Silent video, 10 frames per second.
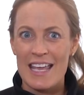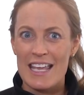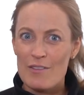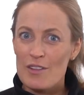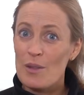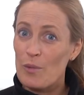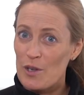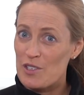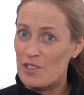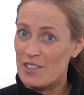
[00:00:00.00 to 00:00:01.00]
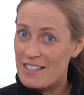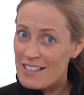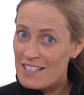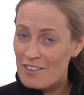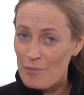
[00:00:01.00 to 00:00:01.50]
Even the
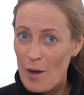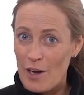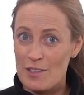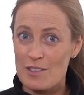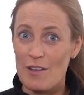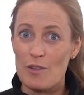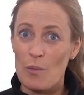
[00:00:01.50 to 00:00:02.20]
moisture-sensitive parts of the